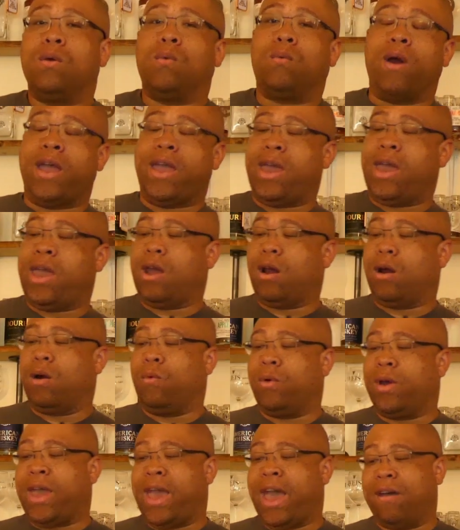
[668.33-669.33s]
Right here
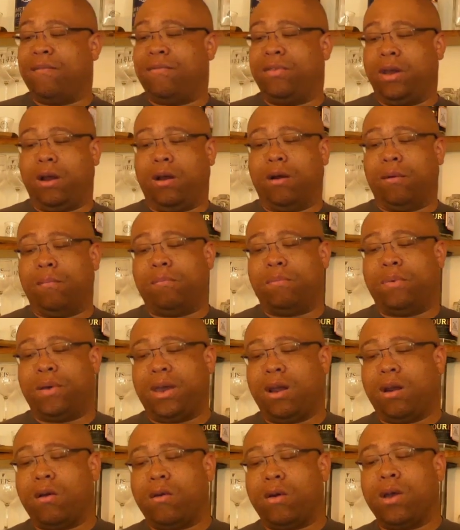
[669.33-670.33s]
we have their
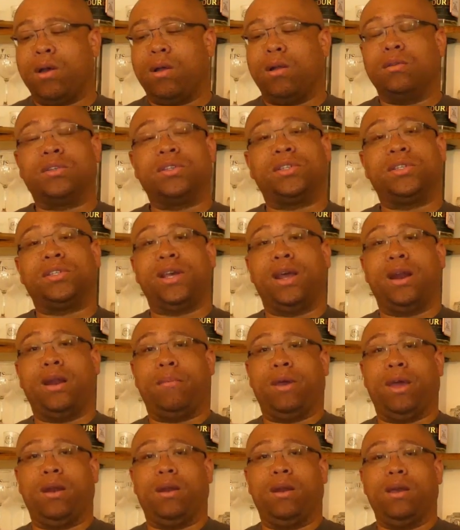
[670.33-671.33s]
Imperial
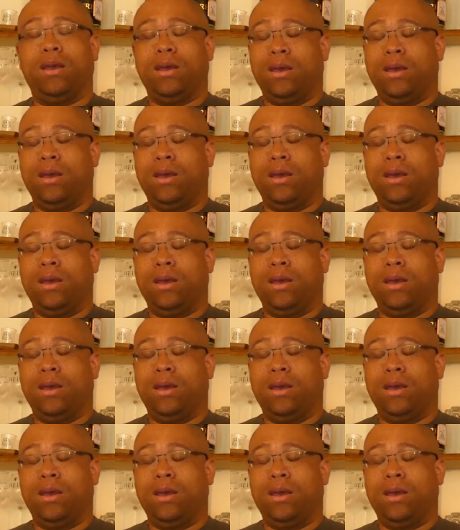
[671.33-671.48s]
Cinnamon.